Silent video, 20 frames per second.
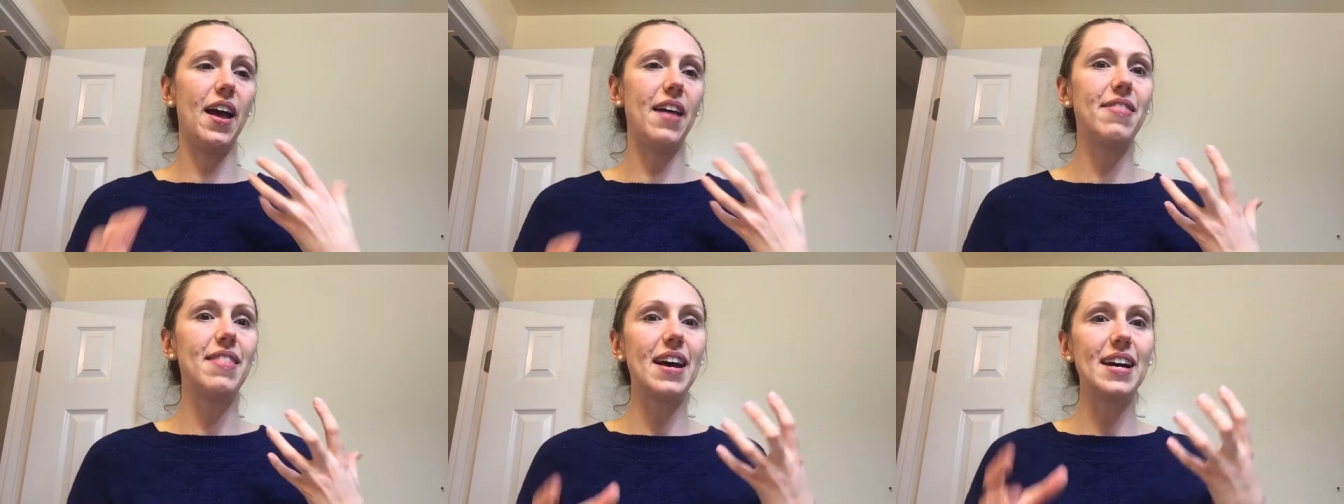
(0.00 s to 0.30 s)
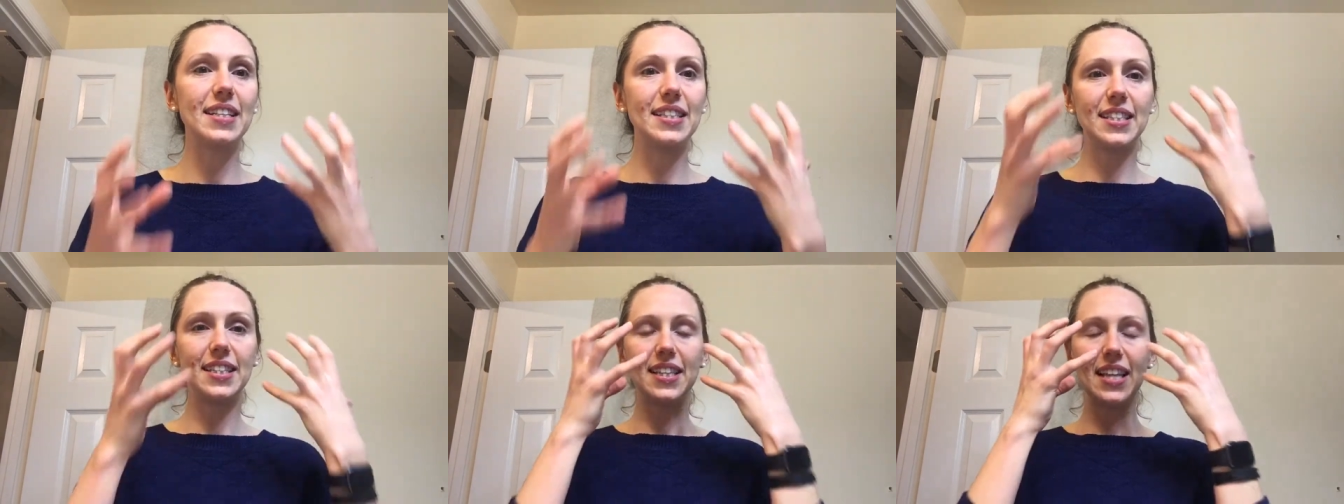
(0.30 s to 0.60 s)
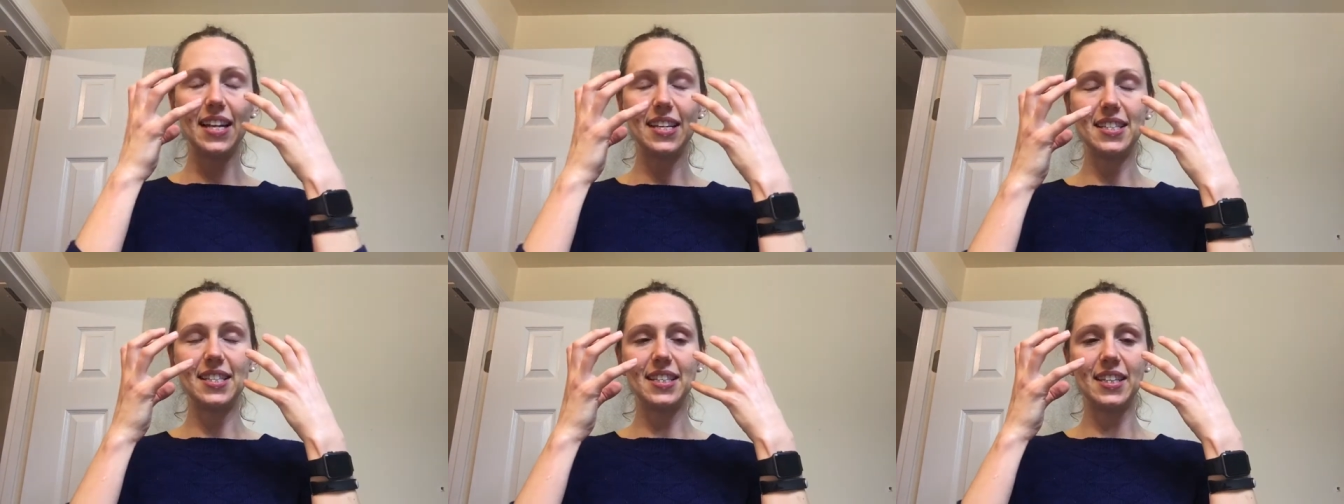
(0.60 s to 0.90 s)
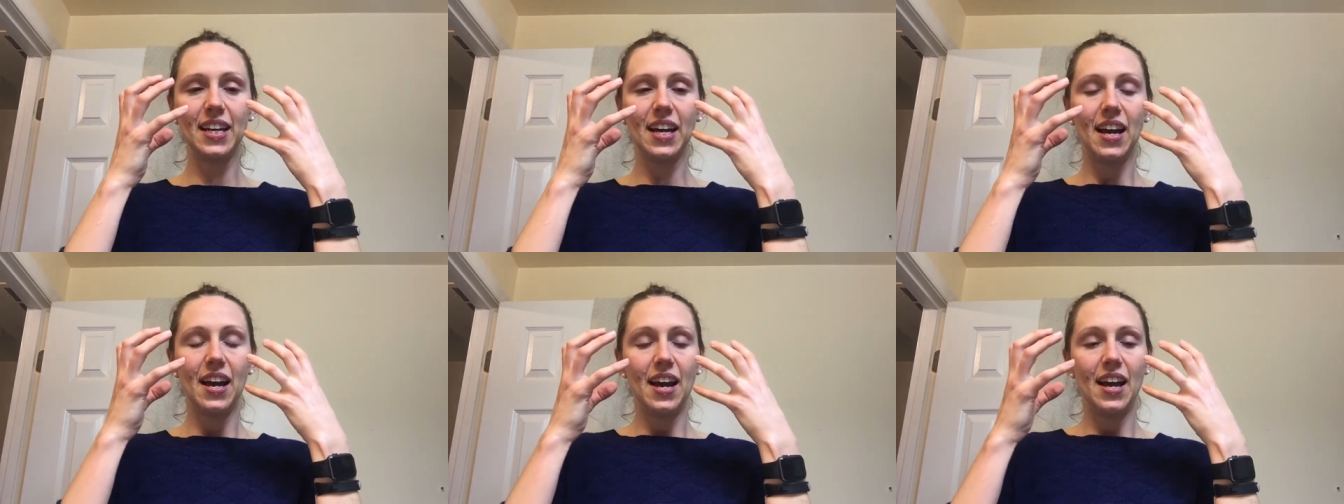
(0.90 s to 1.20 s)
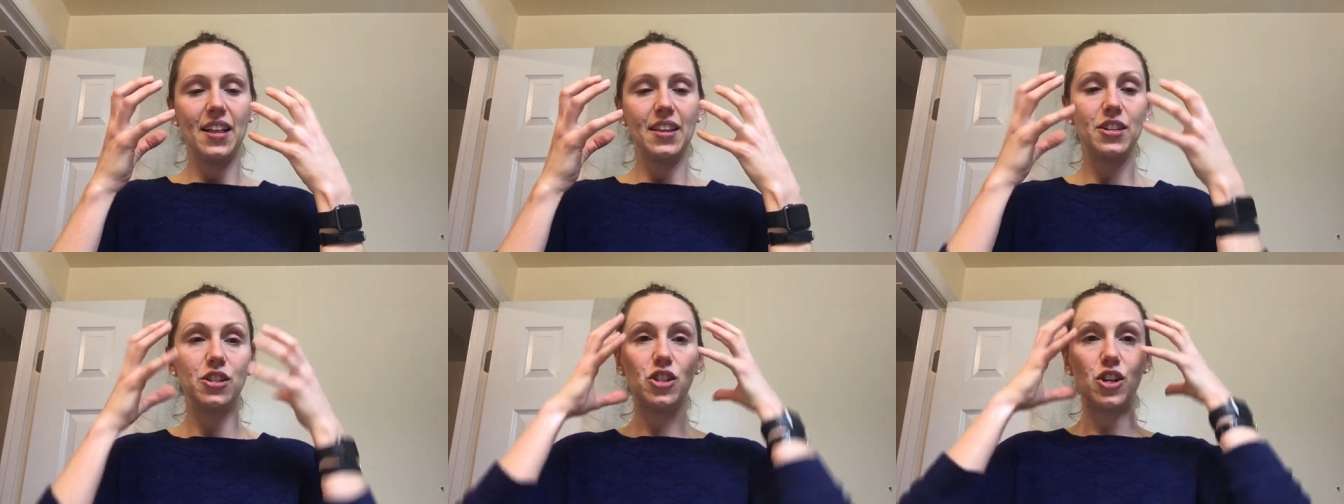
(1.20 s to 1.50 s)
And that's, that's
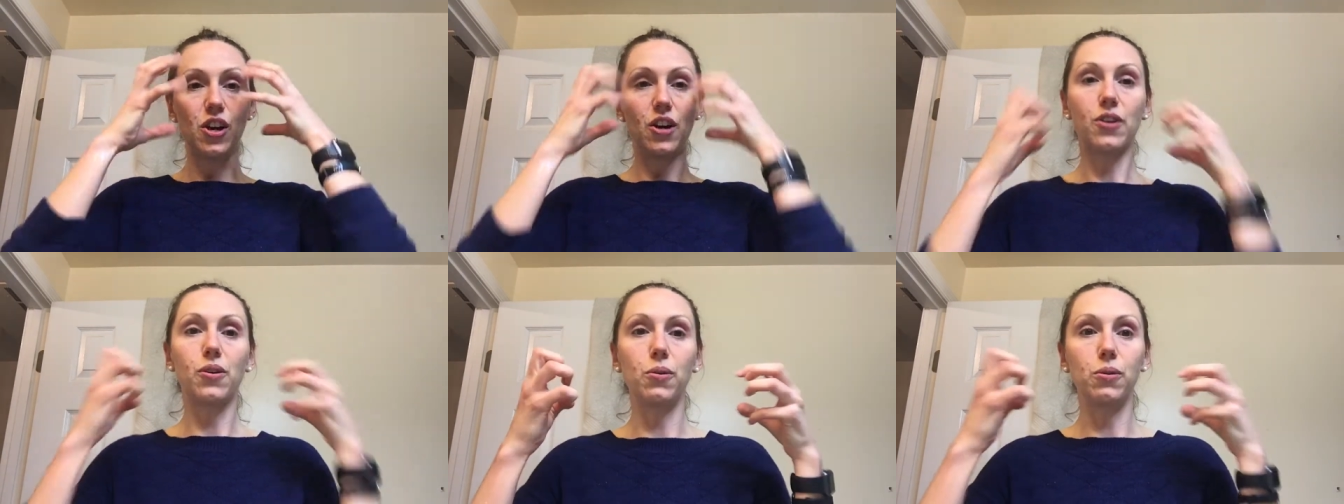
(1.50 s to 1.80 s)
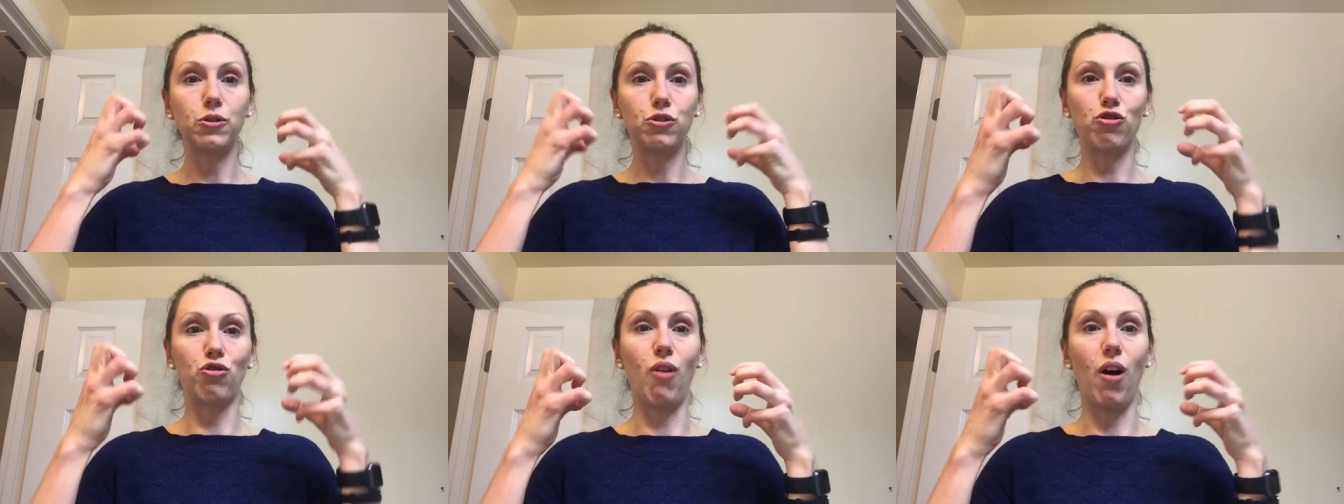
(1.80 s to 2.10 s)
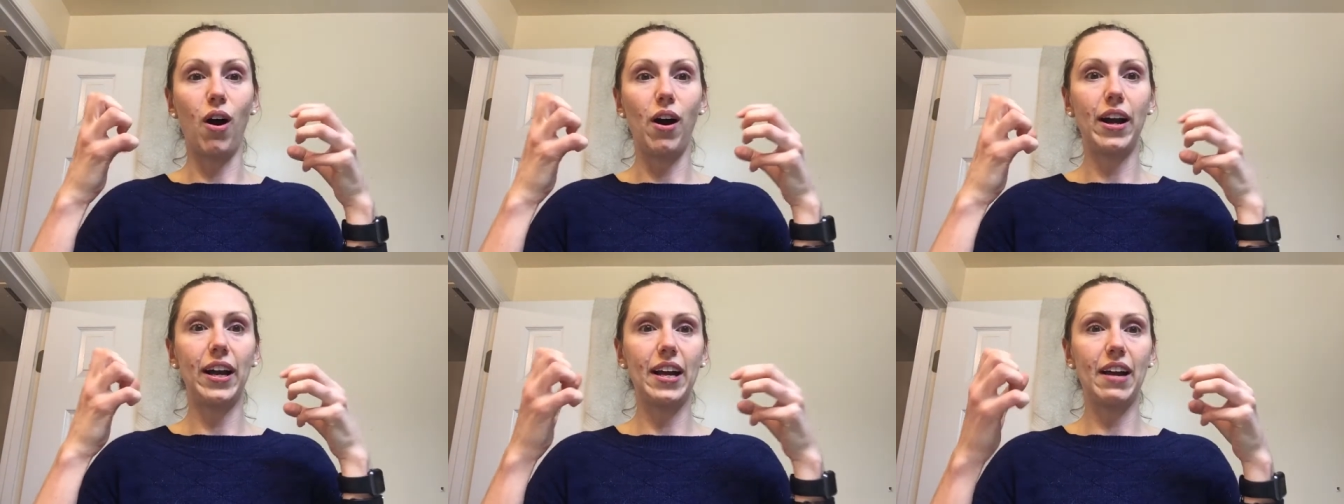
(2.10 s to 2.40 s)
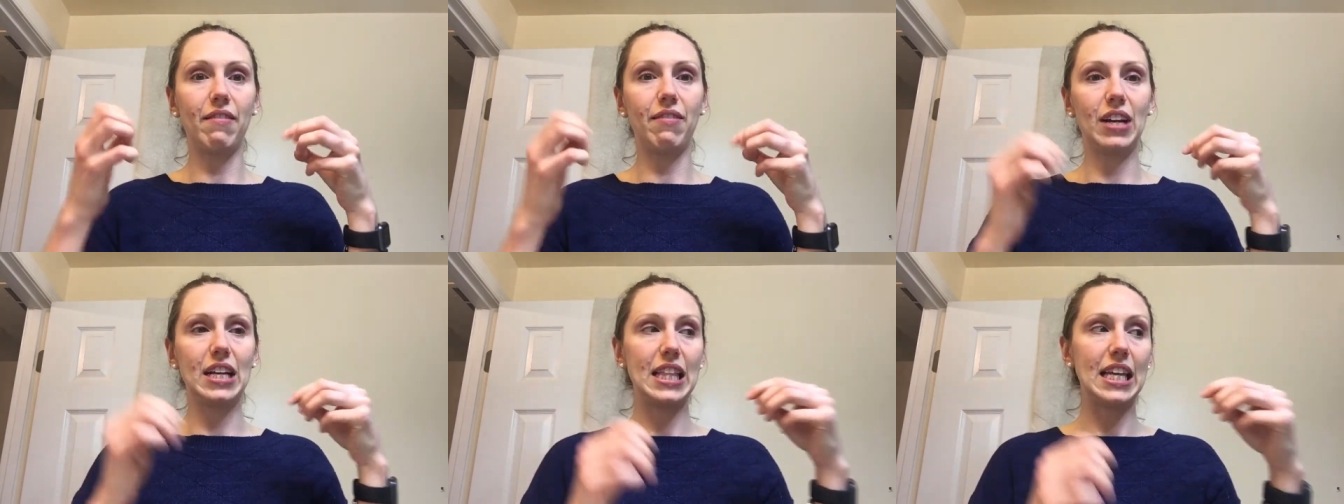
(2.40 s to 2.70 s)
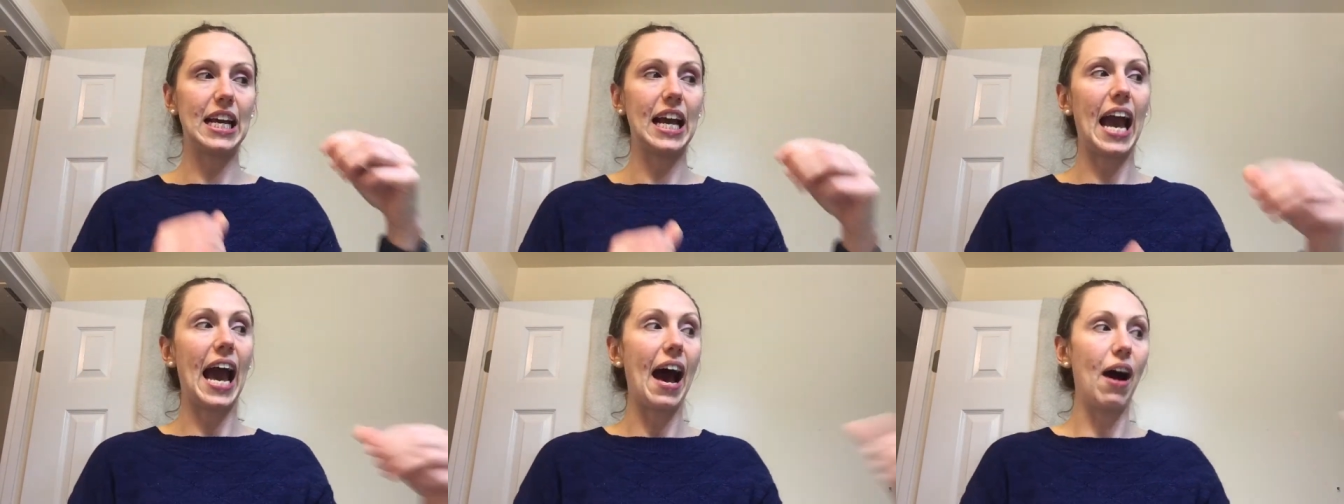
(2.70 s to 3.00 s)
the charcoal drawing
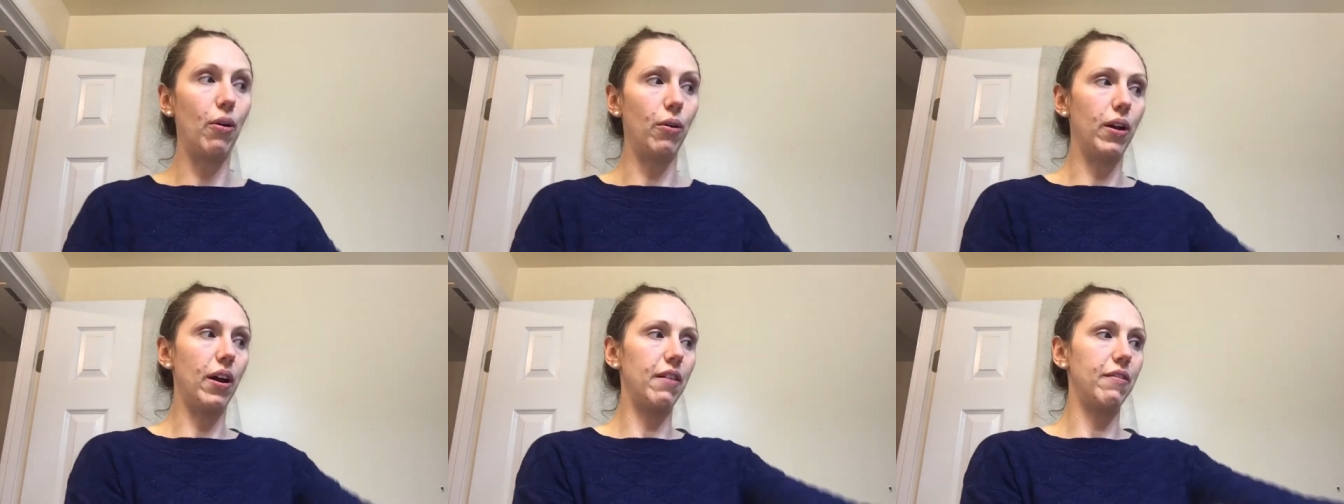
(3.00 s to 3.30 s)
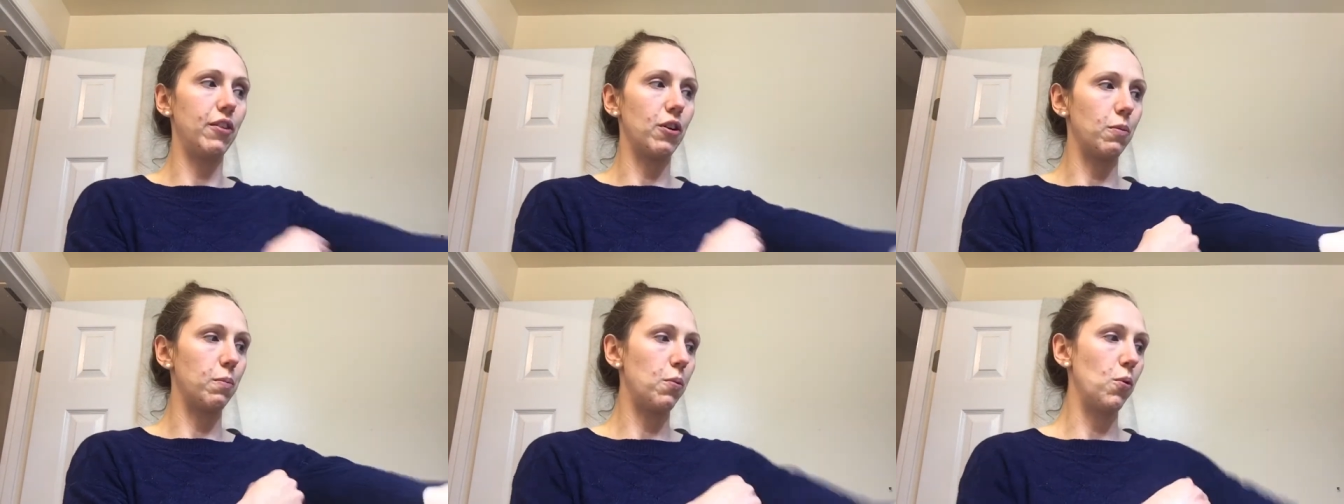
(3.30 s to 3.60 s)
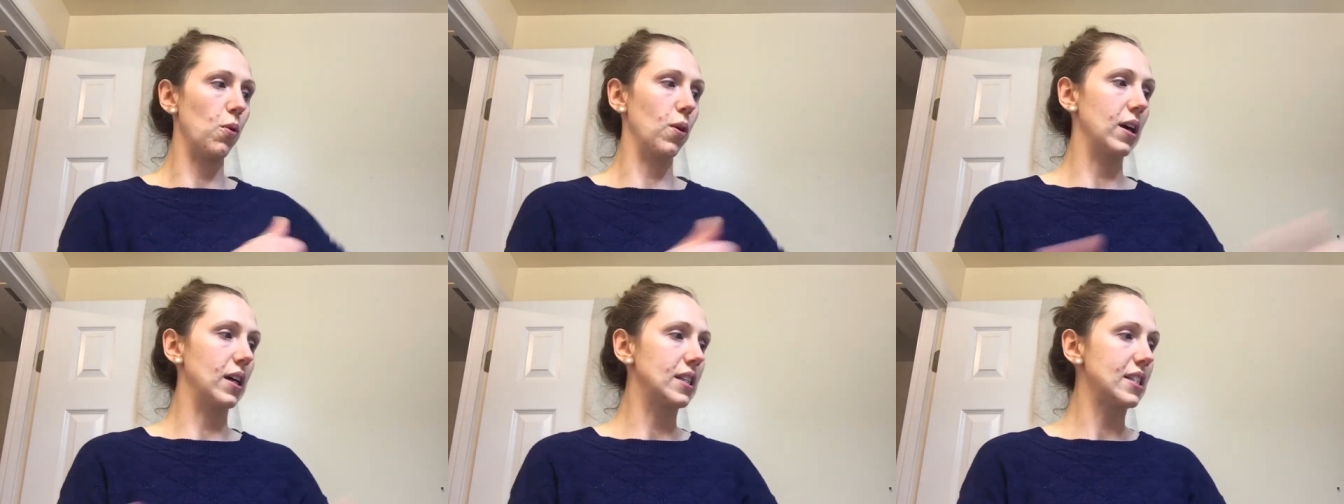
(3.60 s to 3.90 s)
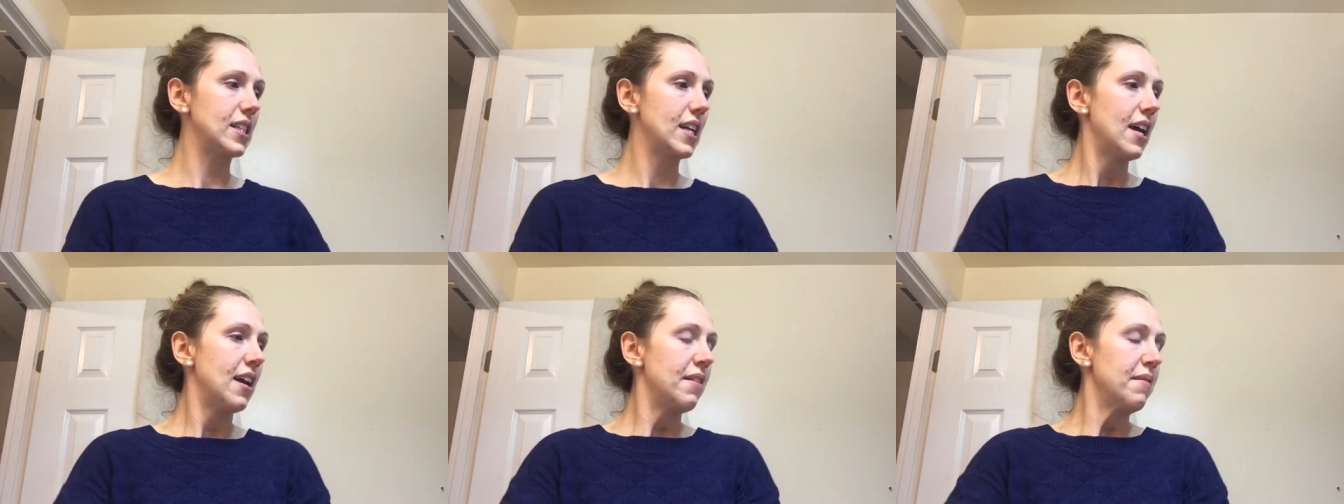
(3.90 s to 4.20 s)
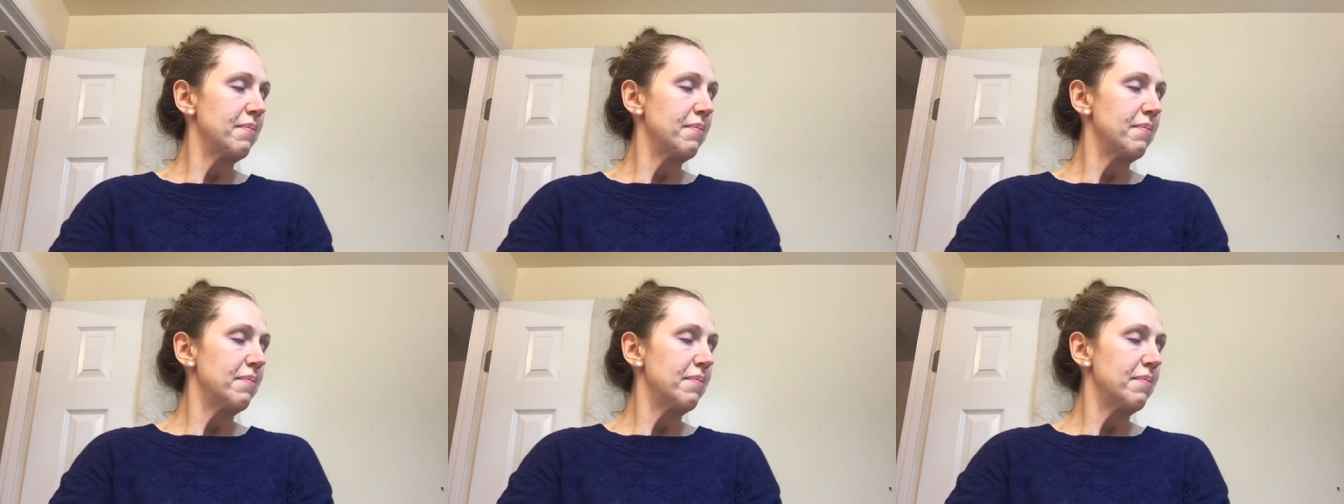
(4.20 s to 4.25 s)
everything out of your pores.